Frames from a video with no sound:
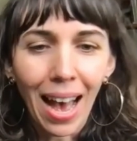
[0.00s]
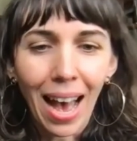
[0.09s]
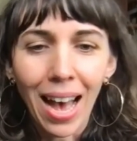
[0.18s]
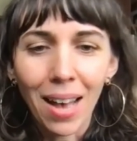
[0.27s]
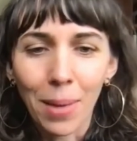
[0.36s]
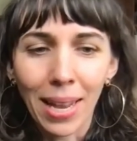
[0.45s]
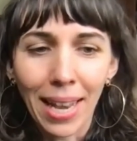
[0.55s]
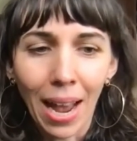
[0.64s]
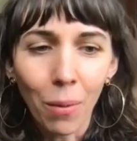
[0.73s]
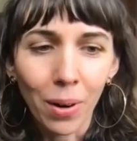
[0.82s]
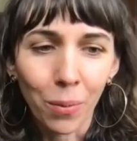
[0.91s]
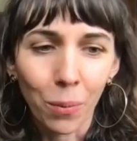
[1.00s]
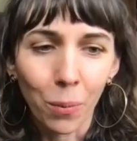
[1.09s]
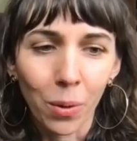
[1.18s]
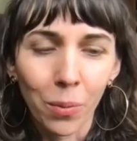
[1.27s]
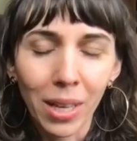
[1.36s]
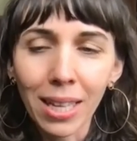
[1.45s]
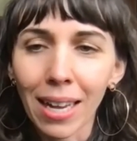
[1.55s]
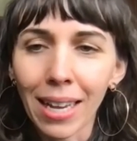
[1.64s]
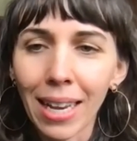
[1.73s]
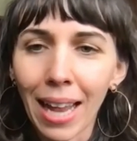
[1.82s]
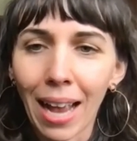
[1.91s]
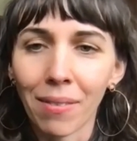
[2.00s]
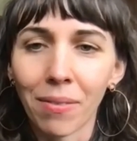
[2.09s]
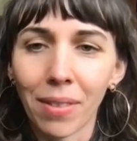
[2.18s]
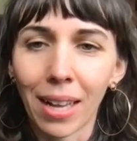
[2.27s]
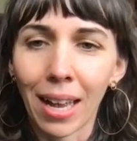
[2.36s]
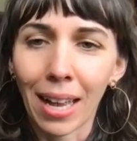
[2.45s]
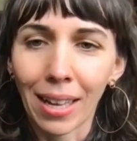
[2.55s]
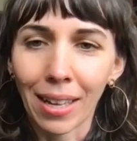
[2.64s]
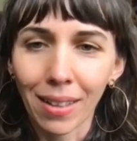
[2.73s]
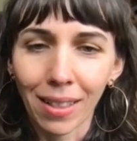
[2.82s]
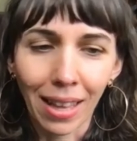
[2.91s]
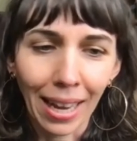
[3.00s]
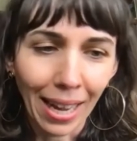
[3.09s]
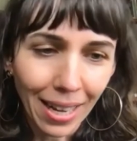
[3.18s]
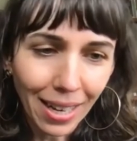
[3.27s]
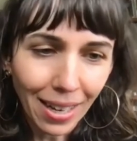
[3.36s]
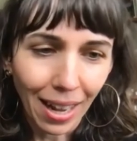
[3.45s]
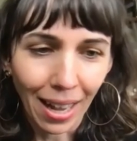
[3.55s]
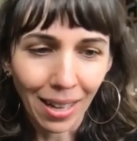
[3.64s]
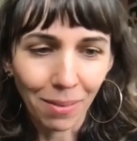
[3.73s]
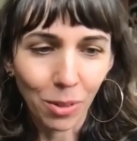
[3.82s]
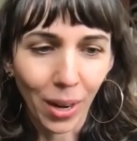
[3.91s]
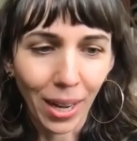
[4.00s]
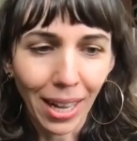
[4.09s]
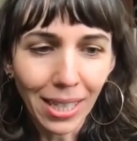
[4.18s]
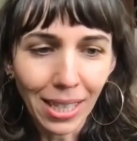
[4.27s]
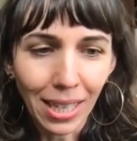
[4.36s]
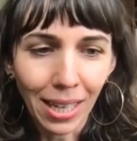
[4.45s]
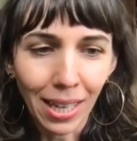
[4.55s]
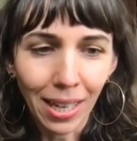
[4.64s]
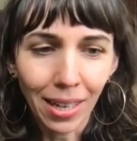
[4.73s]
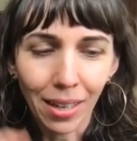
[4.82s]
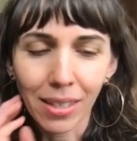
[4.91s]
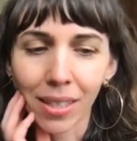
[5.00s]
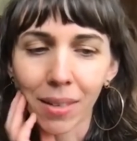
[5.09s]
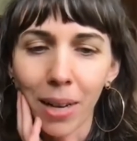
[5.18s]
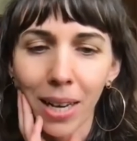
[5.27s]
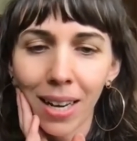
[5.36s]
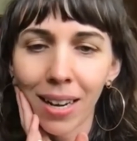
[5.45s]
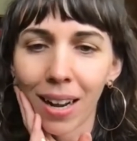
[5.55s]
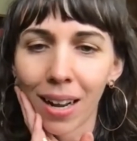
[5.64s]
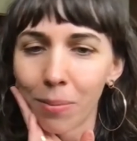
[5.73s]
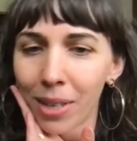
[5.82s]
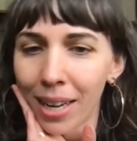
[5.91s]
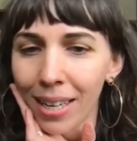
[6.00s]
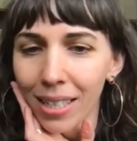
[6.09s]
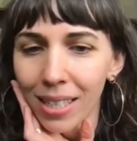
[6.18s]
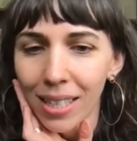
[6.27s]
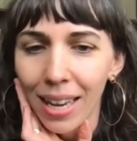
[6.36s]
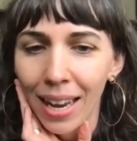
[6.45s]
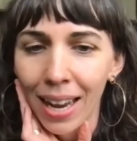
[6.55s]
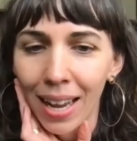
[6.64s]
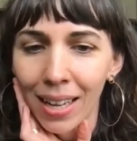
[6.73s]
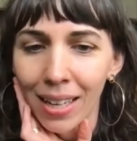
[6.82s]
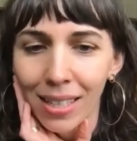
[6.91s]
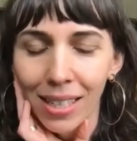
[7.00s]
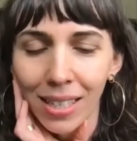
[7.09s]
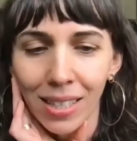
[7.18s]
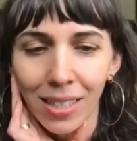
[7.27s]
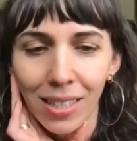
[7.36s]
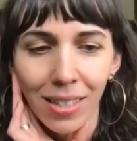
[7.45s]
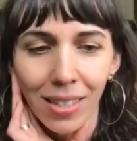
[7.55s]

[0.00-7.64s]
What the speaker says: and now we're really lucky to have Lane join us. He submitted an object and he's